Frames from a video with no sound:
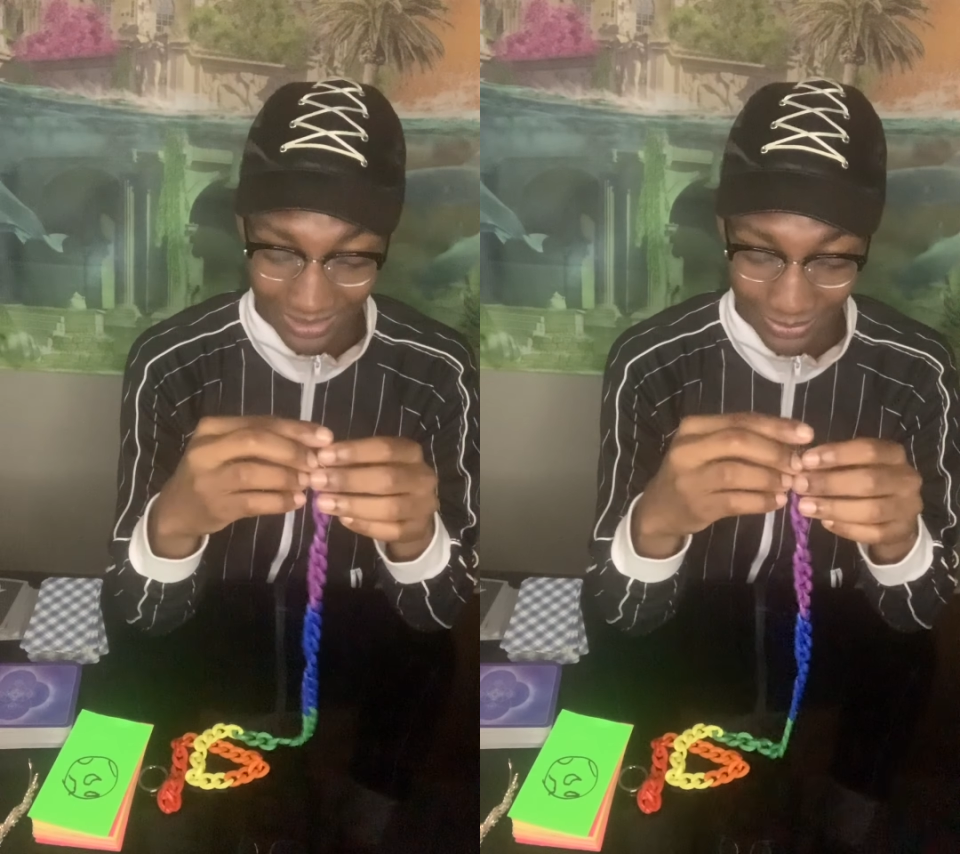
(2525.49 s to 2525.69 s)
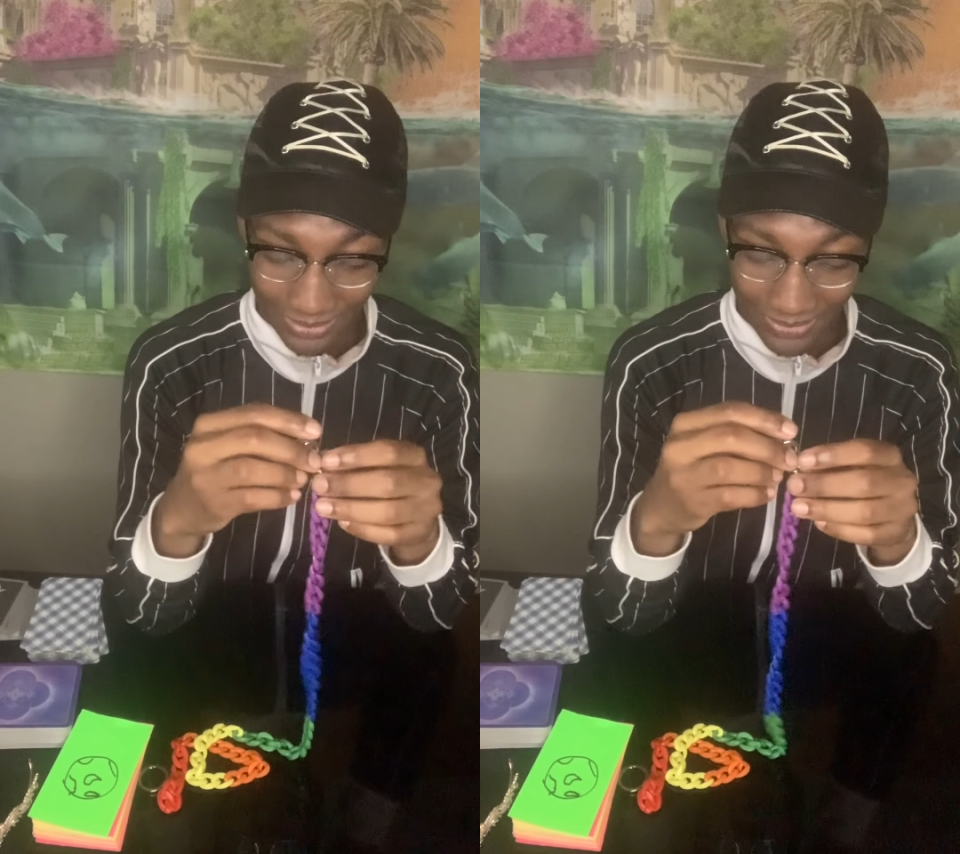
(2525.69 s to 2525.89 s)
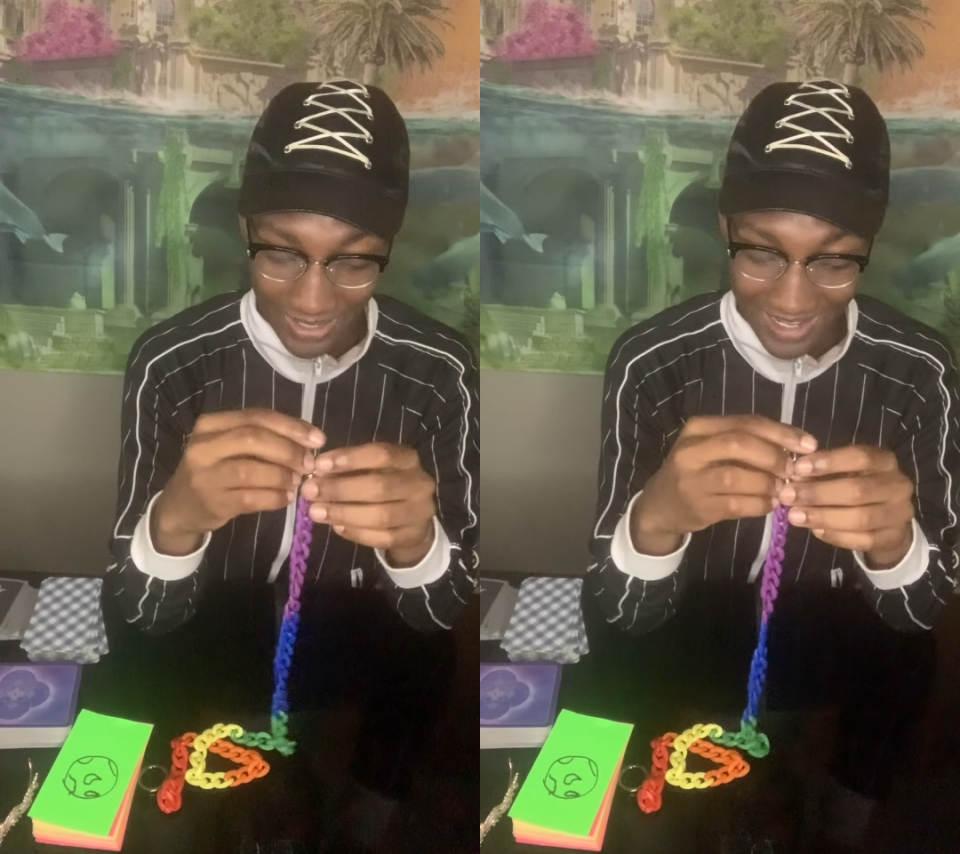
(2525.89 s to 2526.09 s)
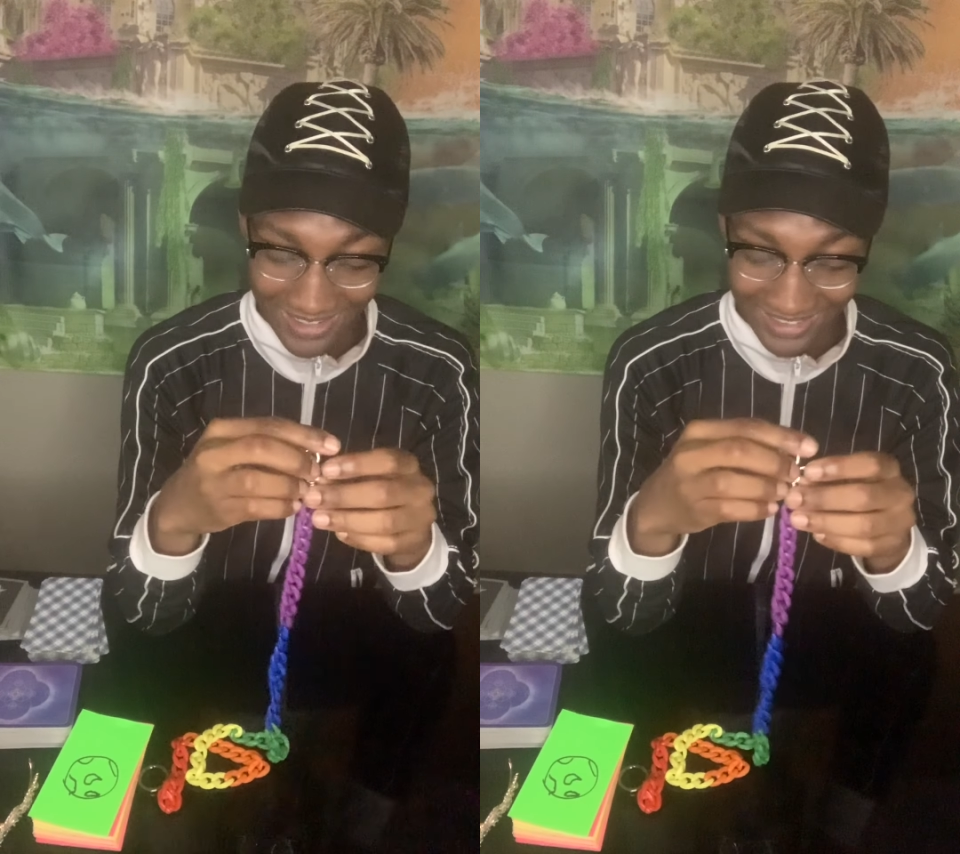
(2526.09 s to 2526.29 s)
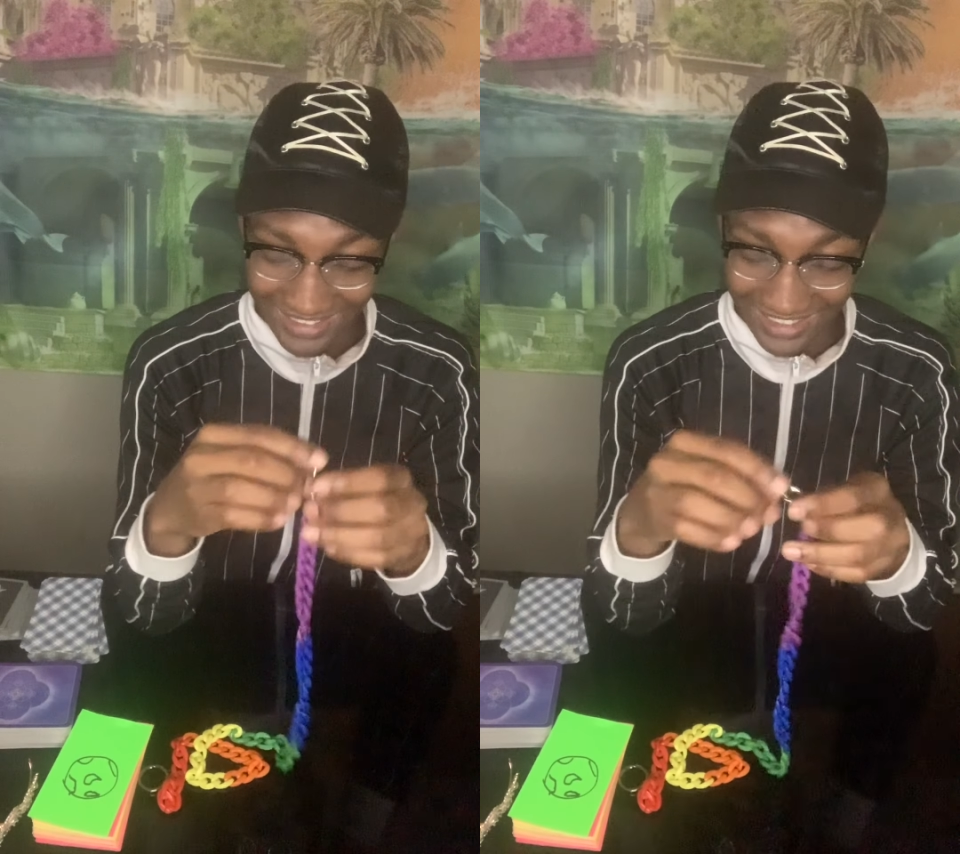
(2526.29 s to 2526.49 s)
through the
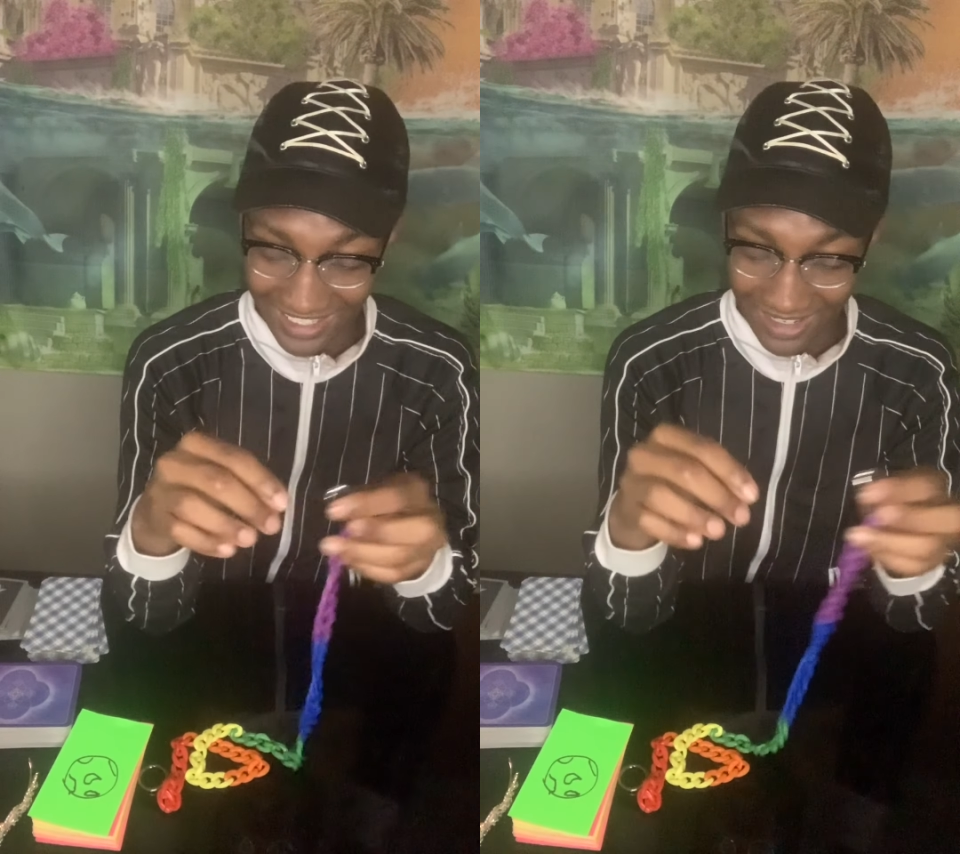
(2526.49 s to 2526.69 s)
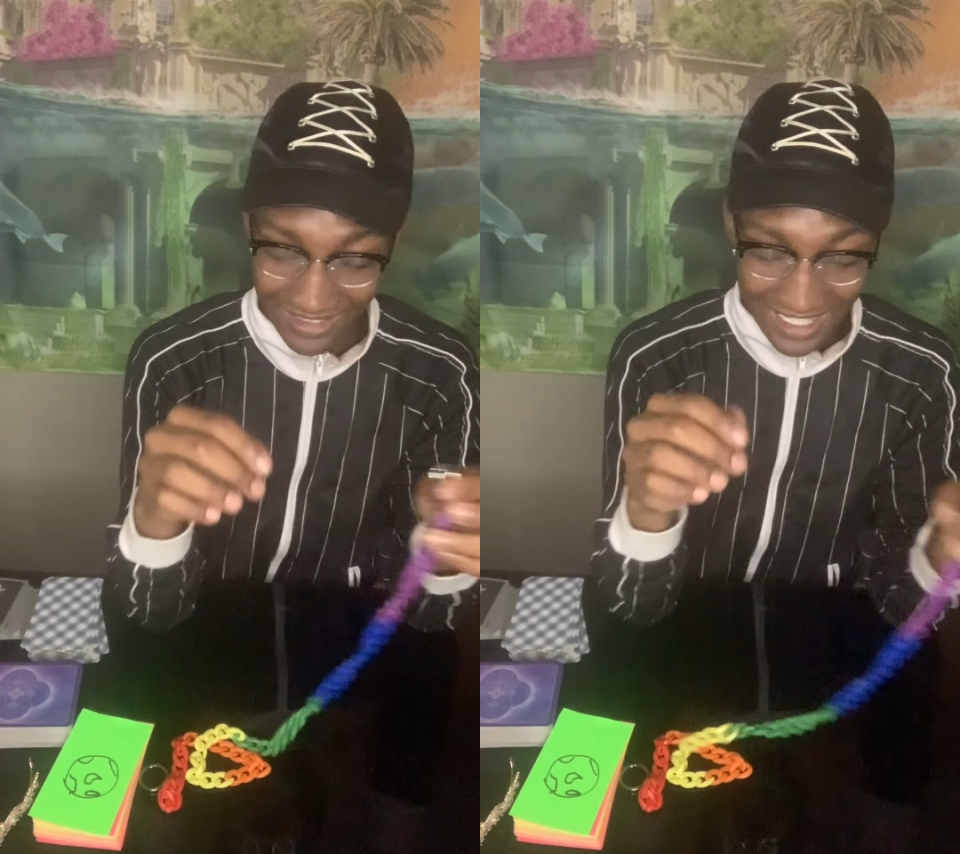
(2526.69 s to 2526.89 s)
crown, you know.